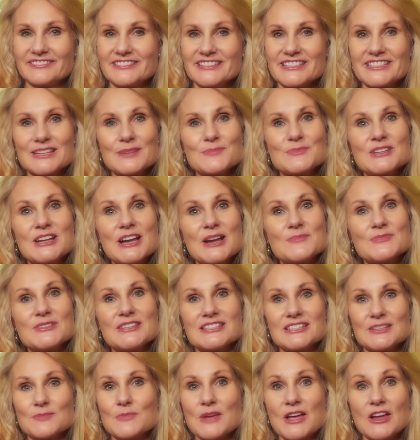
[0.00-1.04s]
Sometimes
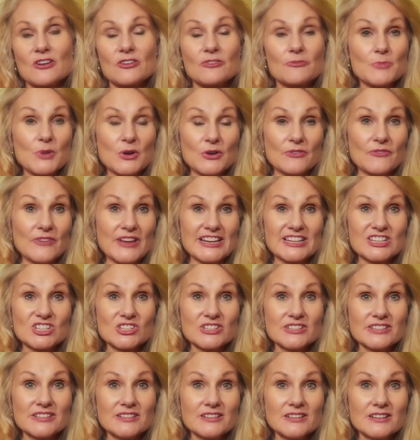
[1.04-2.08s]
it's a matter of
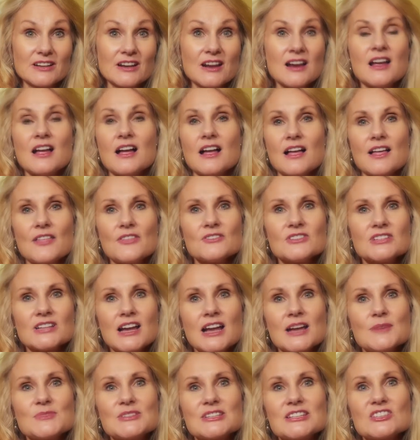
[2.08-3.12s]
motivation. Other
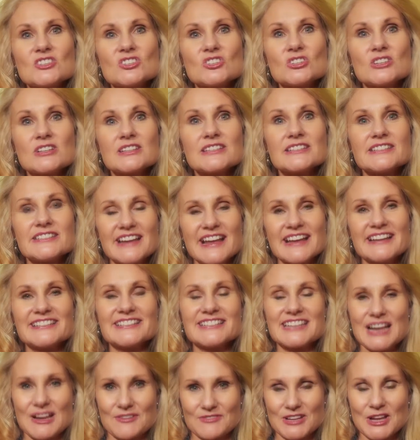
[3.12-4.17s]
times it's just nice
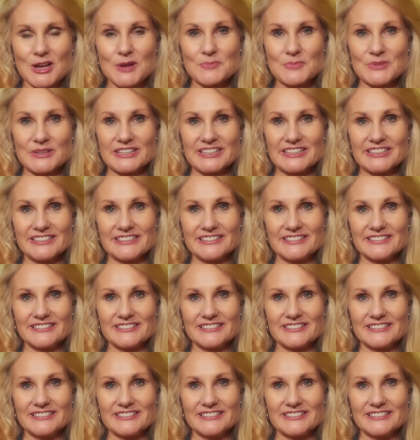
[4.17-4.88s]
to have company.